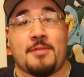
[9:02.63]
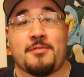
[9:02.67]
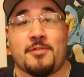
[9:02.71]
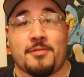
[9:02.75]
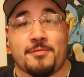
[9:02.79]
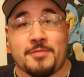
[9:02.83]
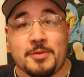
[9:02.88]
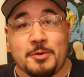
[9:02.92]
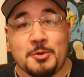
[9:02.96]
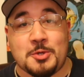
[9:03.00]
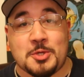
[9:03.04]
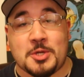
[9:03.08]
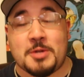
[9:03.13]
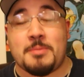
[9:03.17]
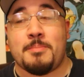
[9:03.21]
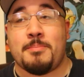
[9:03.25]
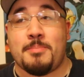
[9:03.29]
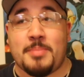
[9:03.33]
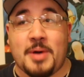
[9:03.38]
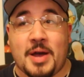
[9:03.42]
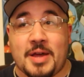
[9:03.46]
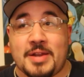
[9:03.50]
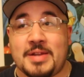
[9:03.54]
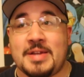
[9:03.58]
after
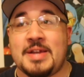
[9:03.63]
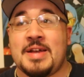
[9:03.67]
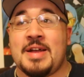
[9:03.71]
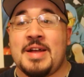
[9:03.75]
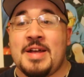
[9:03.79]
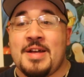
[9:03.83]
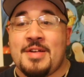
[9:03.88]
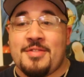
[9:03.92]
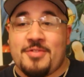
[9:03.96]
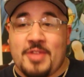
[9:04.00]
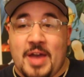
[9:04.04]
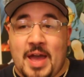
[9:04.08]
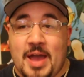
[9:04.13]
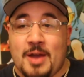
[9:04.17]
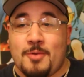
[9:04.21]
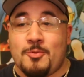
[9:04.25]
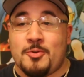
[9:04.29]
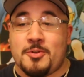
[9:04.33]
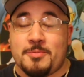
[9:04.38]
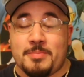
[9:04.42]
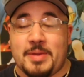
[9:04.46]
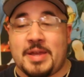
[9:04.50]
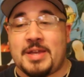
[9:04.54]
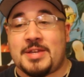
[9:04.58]
Fusion, but that
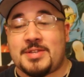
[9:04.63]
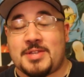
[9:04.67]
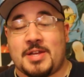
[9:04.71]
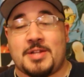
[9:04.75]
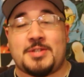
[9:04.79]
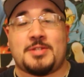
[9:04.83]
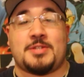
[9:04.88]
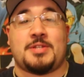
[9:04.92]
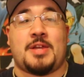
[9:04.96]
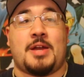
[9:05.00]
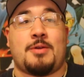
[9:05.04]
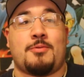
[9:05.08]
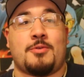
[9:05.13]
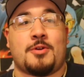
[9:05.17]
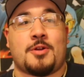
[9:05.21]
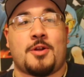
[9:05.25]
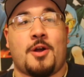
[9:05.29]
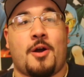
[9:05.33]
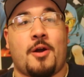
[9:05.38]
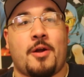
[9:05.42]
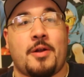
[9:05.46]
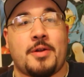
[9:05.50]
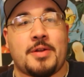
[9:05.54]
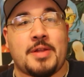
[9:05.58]
would make sense in that
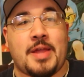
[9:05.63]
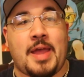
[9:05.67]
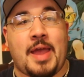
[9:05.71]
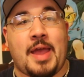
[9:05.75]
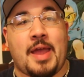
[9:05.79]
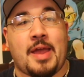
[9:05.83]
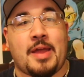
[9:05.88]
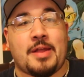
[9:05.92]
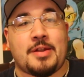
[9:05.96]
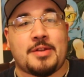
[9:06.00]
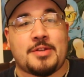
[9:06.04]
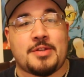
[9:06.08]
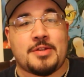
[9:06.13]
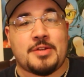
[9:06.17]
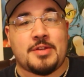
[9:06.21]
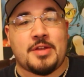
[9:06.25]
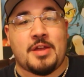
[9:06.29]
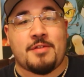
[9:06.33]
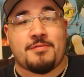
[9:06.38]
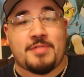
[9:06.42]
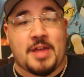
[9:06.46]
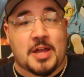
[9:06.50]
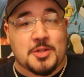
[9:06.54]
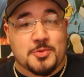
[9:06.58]
regard. And
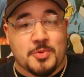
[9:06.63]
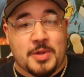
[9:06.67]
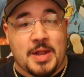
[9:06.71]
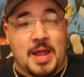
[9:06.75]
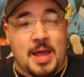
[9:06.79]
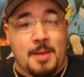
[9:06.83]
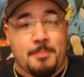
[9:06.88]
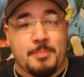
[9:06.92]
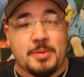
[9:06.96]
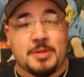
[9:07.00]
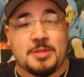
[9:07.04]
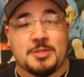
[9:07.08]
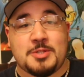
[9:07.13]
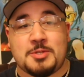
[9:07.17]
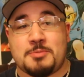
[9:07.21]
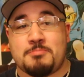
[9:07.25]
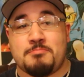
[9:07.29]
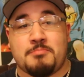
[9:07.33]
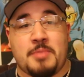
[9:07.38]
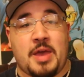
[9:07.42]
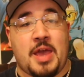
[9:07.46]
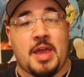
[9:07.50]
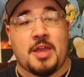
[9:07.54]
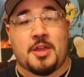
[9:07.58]
if that's what happens,
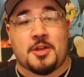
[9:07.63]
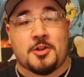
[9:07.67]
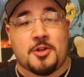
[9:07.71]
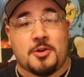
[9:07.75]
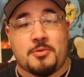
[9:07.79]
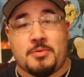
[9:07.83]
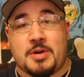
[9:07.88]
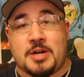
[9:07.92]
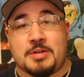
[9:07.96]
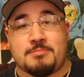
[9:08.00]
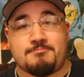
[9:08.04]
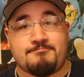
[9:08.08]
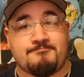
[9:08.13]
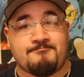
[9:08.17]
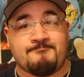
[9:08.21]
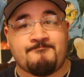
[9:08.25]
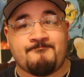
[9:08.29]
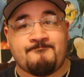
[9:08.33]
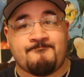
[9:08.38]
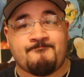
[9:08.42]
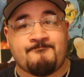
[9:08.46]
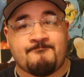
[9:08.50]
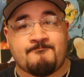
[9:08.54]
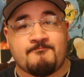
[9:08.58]
hey, you know what?
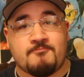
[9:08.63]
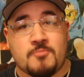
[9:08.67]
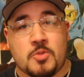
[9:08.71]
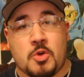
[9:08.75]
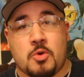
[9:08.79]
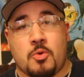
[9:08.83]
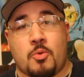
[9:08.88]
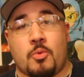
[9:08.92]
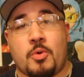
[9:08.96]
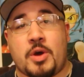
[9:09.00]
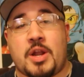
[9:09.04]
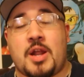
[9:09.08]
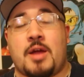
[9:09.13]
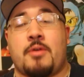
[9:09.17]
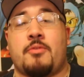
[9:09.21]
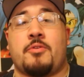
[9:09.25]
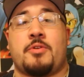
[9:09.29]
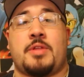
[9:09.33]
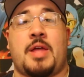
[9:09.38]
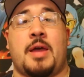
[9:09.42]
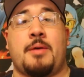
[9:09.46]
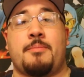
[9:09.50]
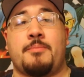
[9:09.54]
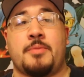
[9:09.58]

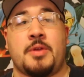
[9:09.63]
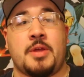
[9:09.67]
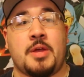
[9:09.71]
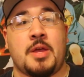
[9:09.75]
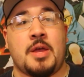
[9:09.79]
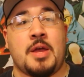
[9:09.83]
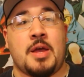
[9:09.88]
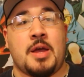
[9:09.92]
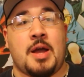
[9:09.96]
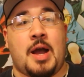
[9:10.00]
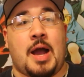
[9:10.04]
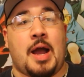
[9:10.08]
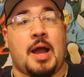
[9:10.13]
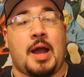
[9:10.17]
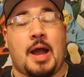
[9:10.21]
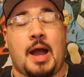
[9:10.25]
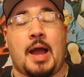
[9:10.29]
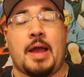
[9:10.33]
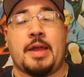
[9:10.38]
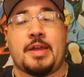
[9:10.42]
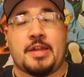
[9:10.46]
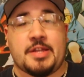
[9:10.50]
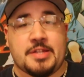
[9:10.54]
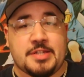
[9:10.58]
Whatever. That
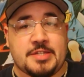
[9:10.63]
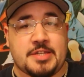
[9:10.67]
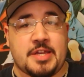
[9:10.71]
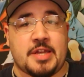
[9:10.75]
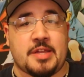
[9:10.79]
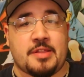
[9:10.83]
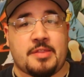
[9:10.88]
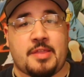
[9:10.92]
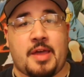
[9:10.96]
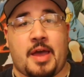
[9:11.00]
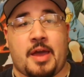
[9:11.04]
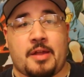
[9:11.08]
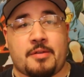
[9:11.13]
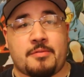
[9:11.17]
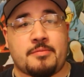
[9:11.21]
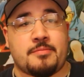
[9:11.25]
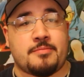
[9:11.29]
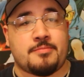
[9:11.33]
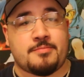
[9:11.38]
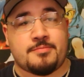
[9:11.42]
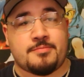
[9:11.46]
I can dig that,